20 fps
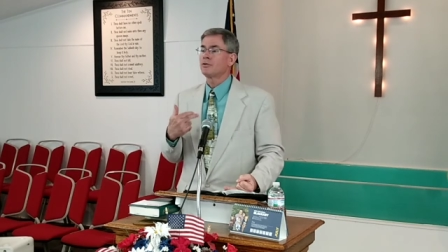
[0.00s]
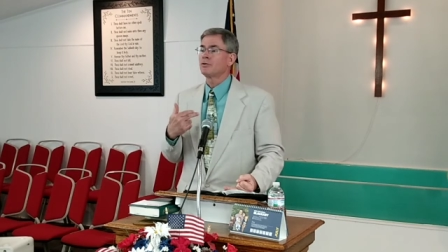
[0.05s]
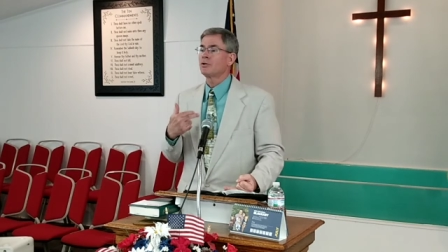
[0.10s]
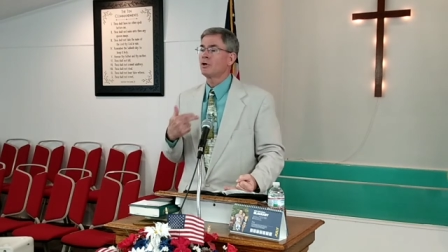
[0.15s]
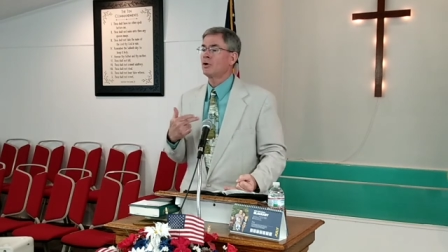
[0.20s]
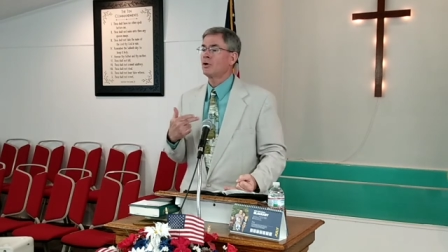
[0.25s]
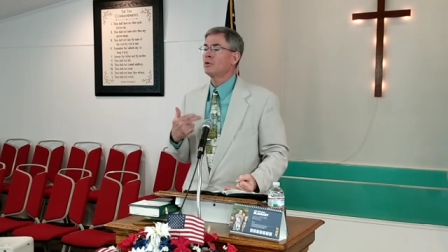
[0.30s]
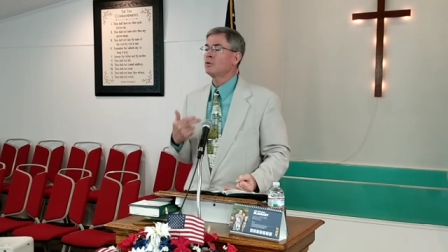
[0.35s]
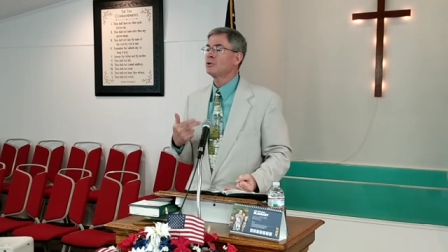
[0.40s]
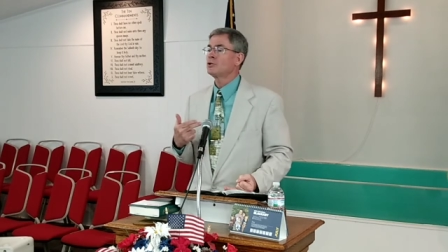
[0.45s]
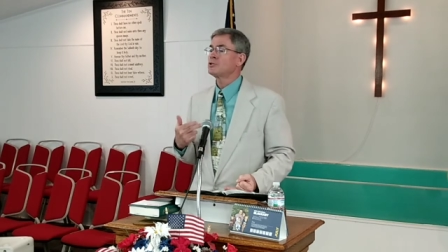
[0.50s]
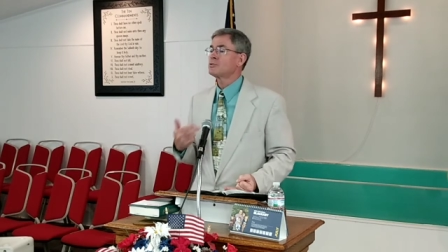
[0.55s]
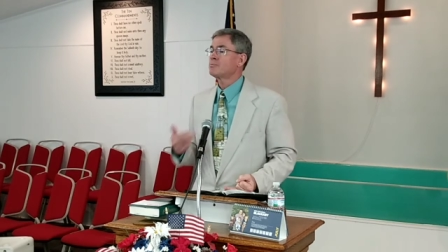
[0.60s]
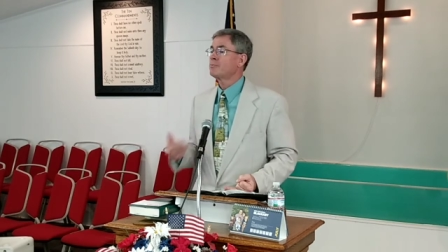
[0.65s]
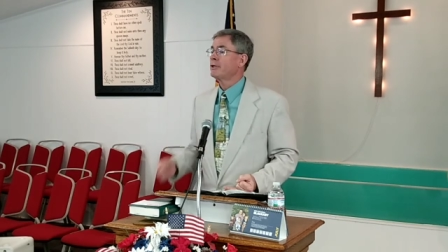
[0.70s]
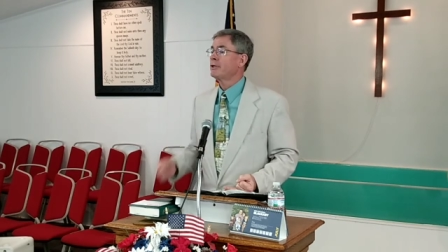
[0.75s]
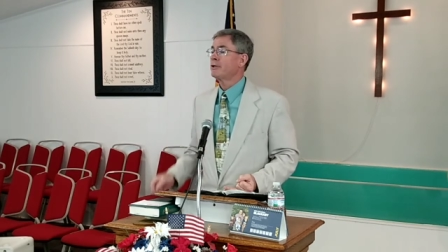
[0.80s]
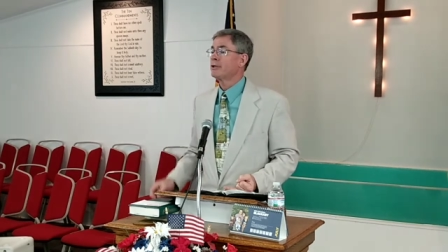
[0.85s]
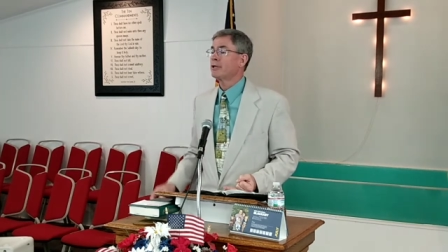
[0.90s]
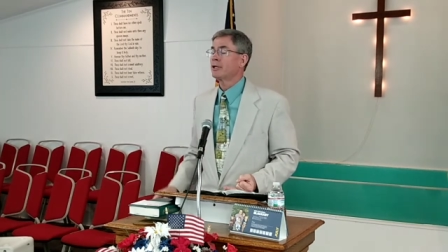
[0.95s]
The Holy
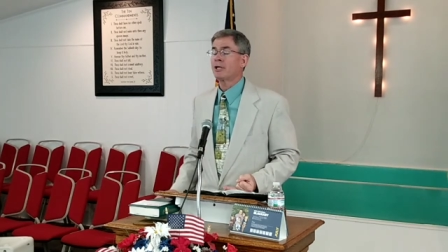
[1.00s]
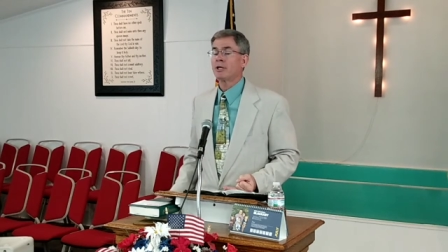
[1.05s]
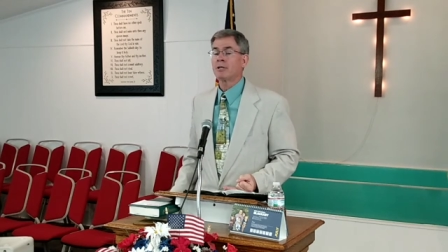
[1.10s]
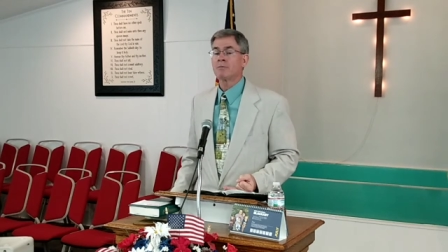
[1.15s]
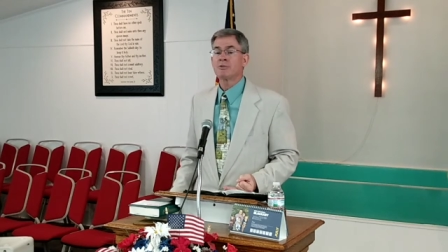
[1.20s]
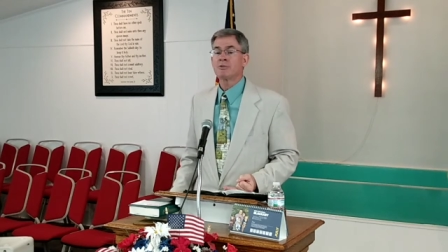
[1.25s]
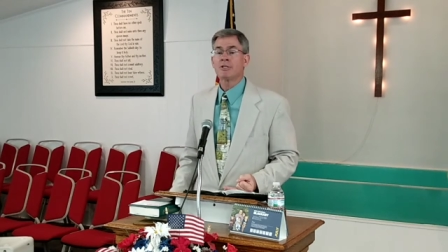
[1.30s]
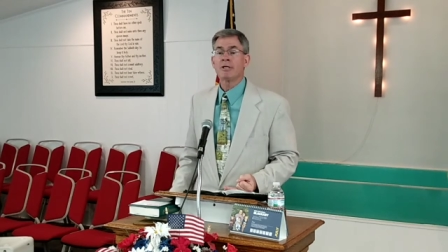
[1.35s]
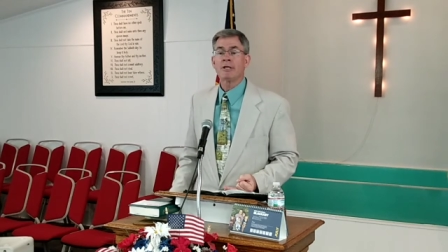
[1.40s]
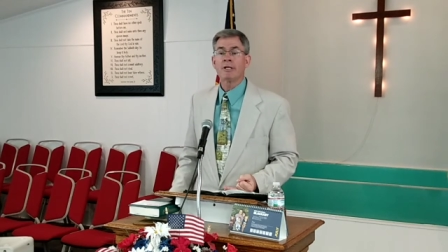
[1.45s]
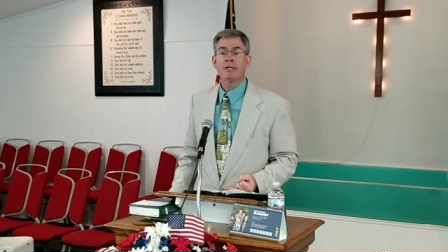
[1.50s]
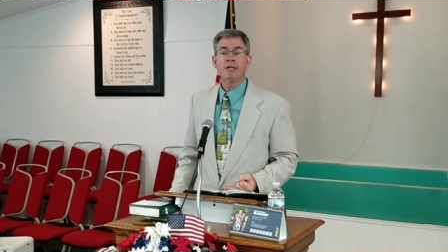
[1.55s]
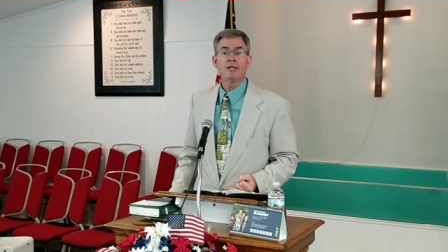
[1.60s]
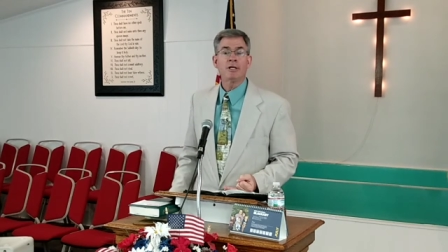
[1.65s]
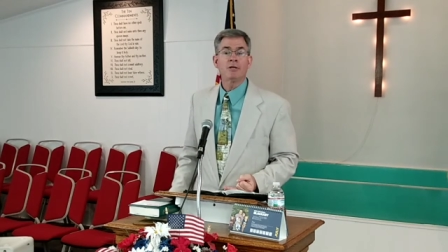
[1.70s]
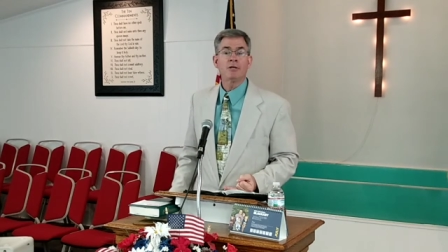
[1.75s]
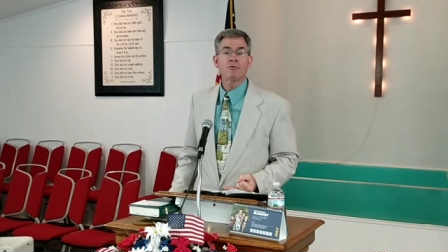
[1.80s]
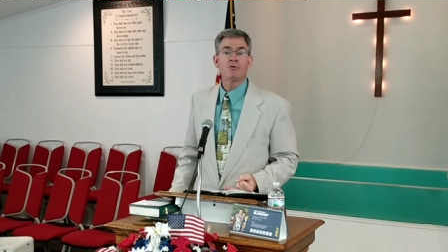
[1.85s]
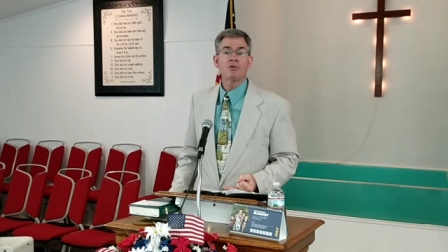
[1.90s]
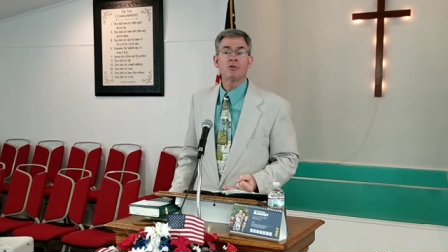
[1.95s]
Spirit comes in and
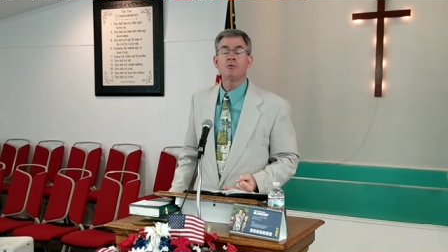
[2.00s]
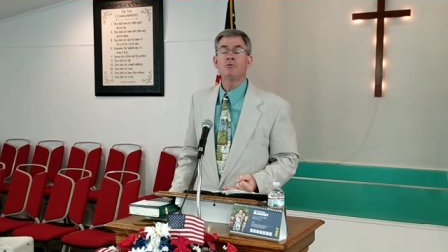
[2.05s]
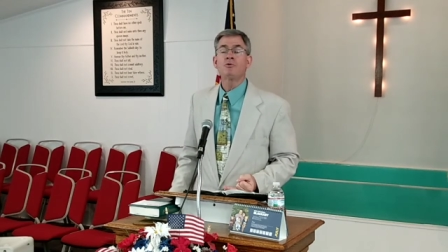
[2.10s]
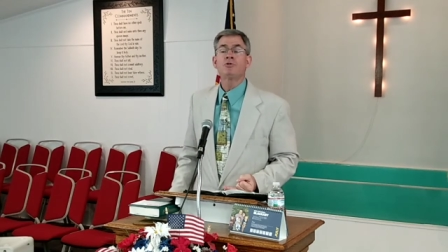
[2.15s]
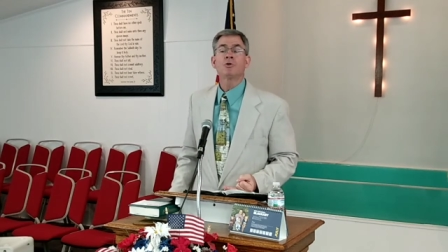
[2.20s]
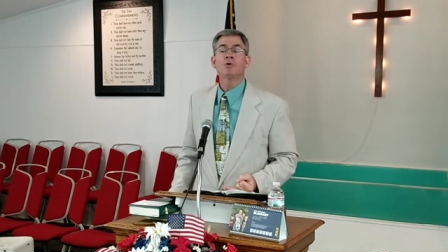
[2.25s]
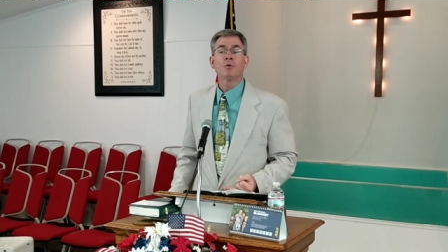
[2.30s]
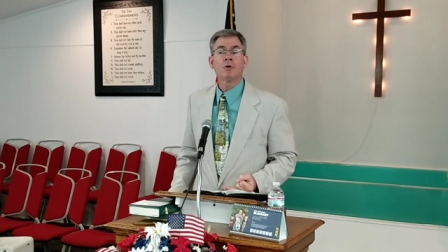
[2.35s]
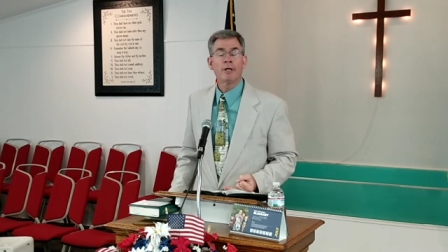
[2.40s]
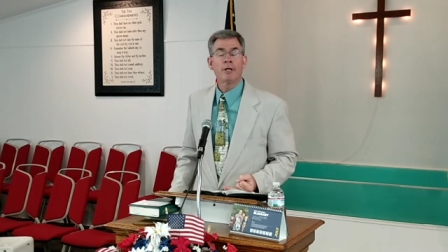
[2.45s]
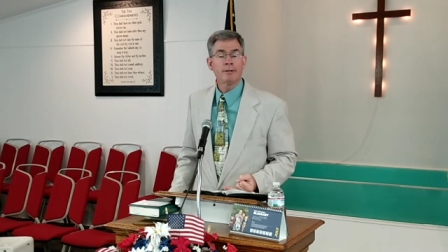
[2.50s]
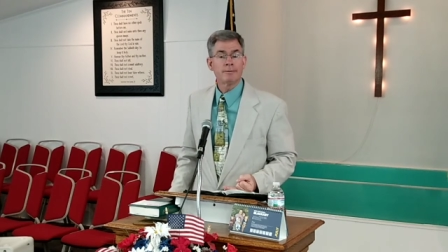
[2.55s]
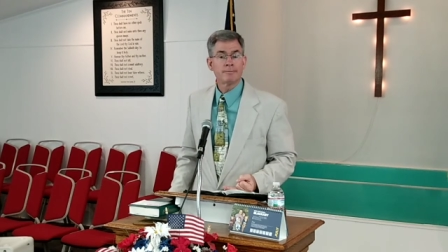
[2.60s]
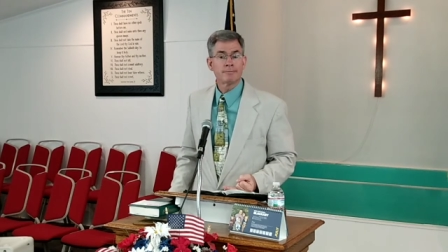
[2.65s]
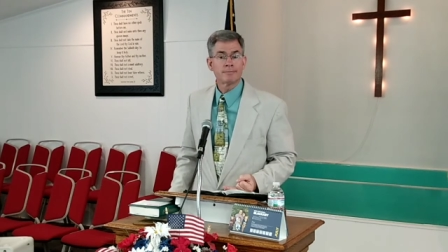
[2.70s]
gives you joy.